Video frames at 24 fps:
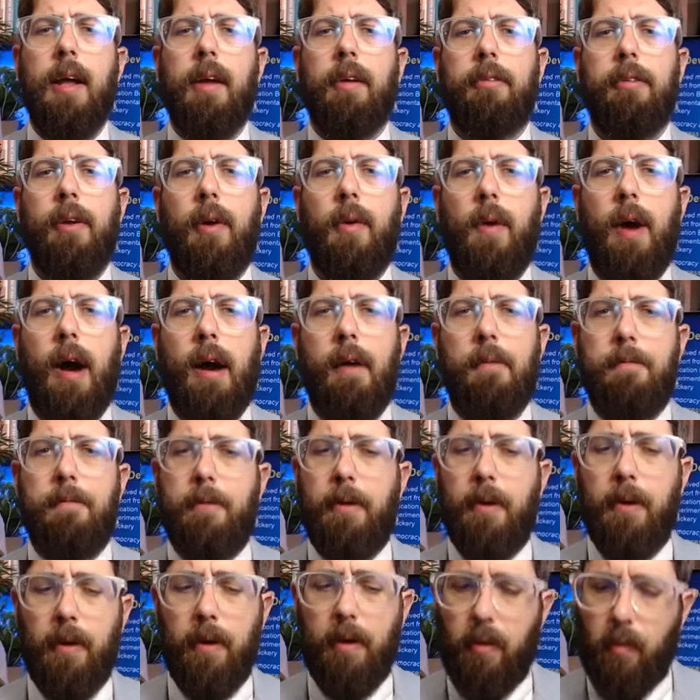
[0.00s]
So
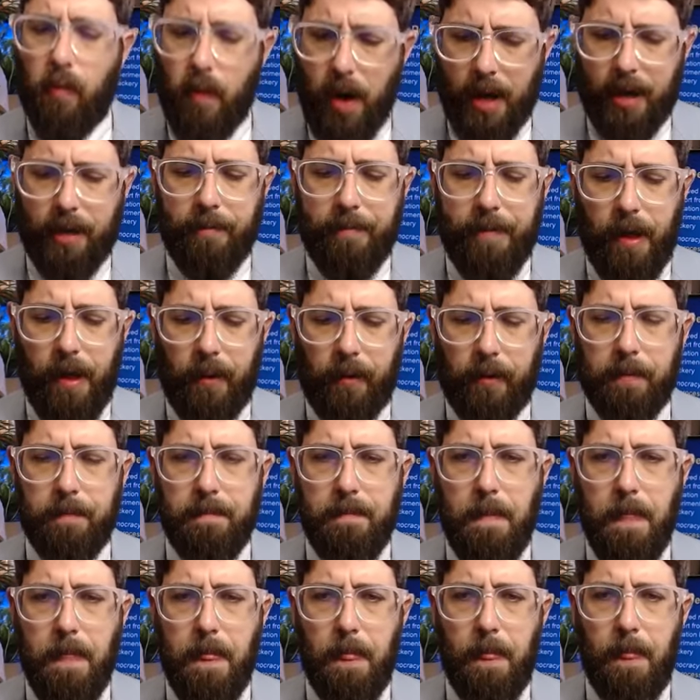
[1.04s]
for Rockefeller,
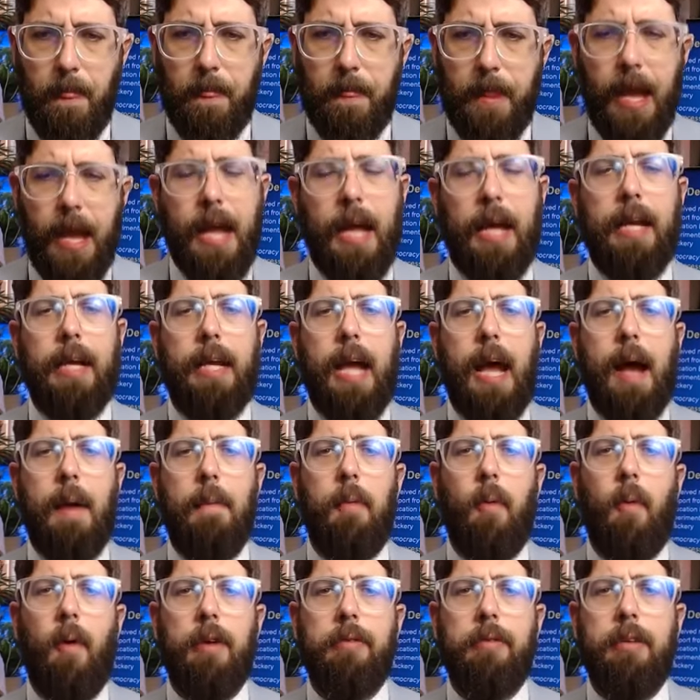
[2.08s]
the
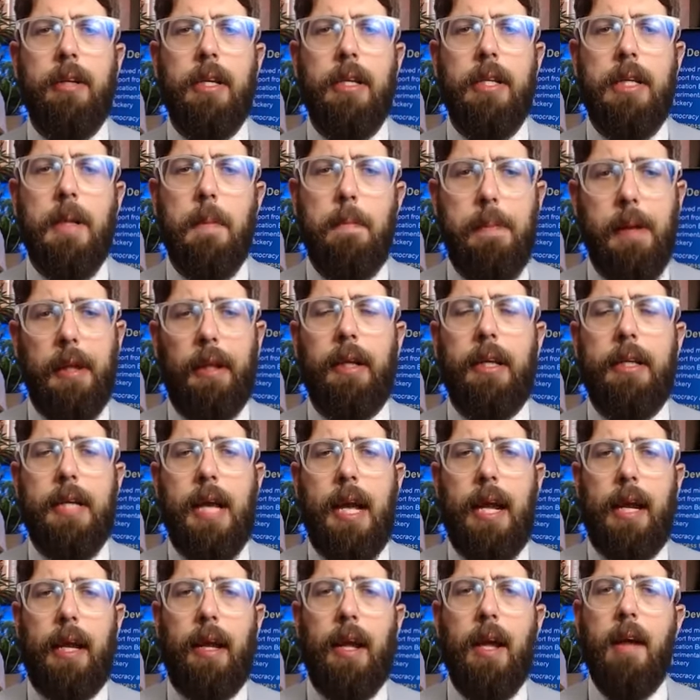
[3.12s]
handicap wasn't
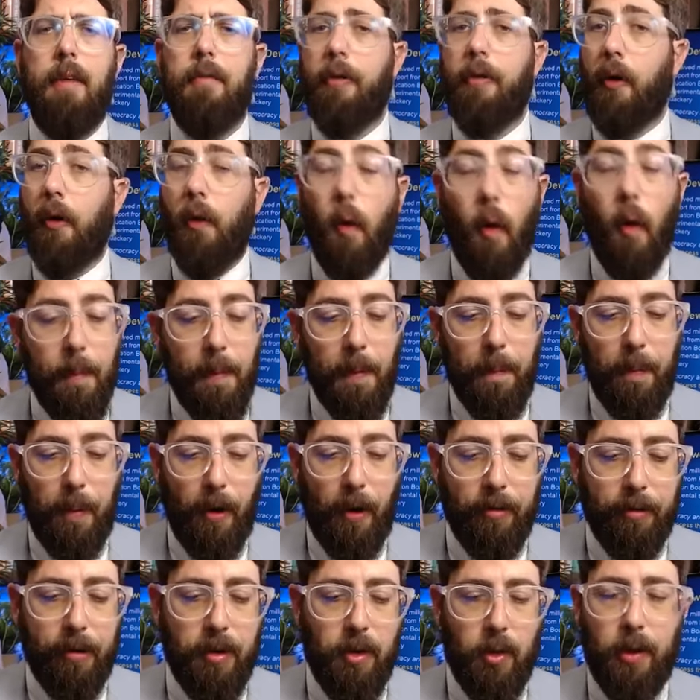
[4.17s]
debilitating. For a normal
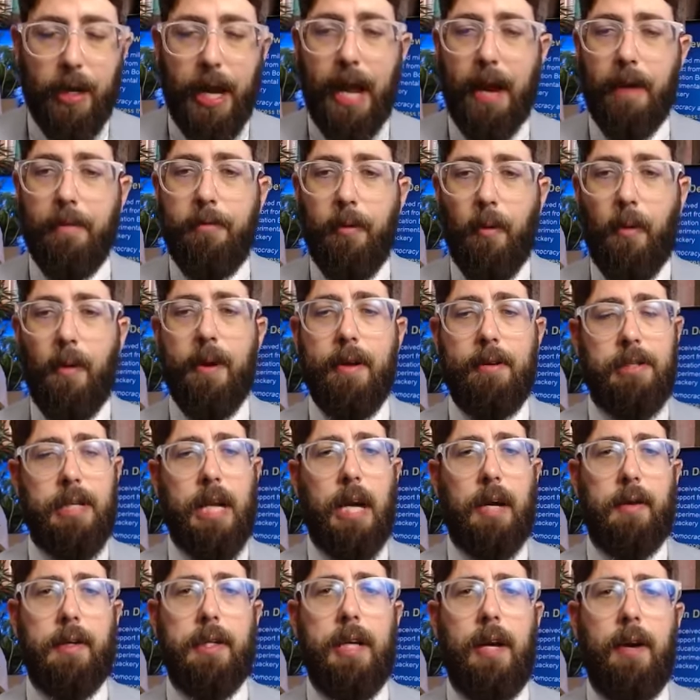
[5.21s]
person who can't afford a
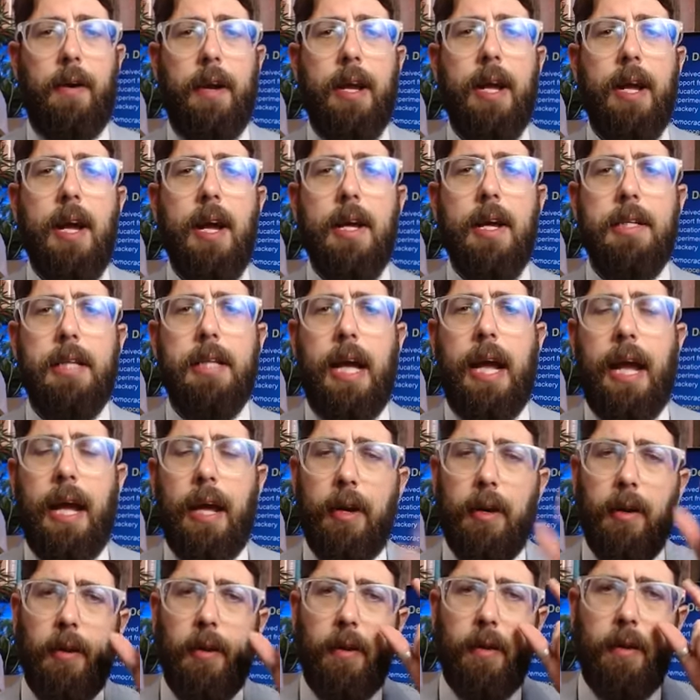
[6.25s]
secretary to
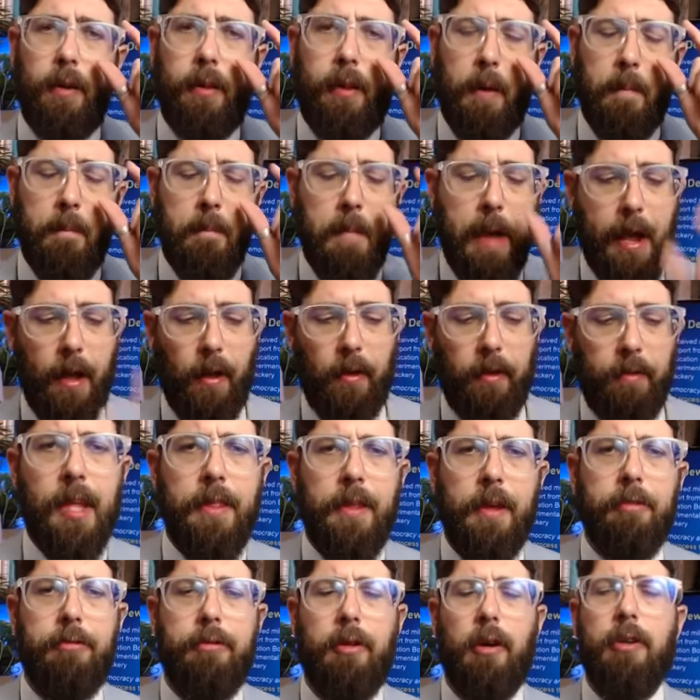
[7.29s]
handle their mail,
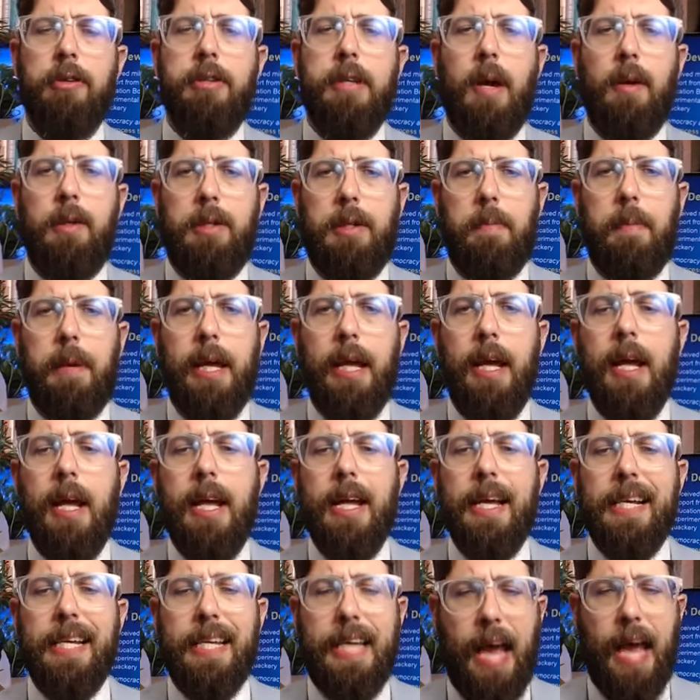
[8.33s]
this turns out to be
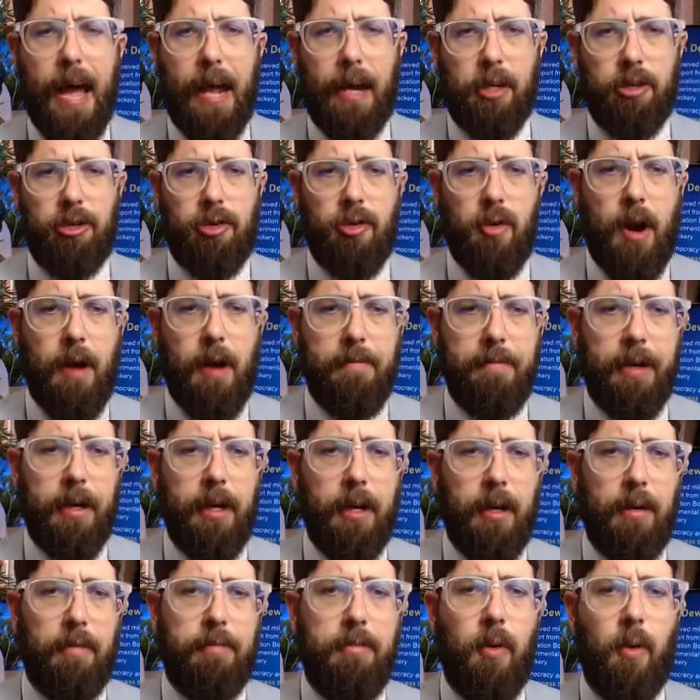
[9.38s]
catastrophic,
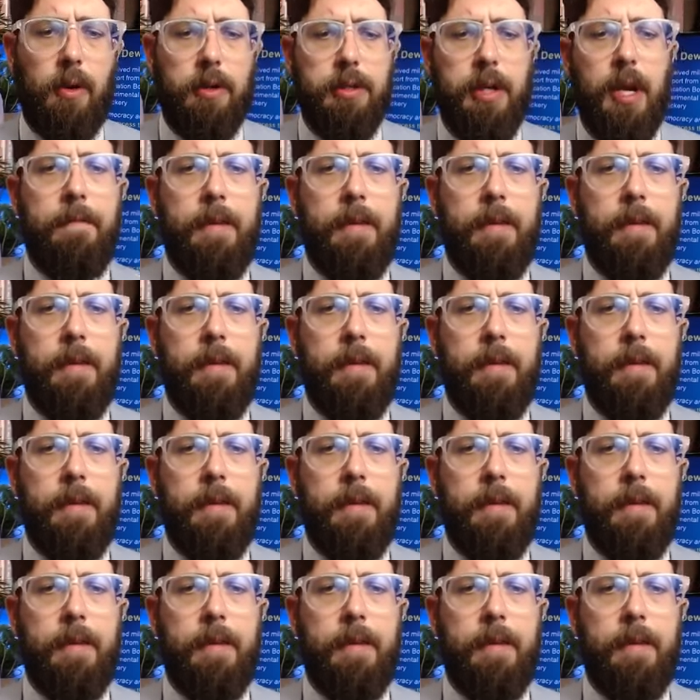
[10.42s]
of course.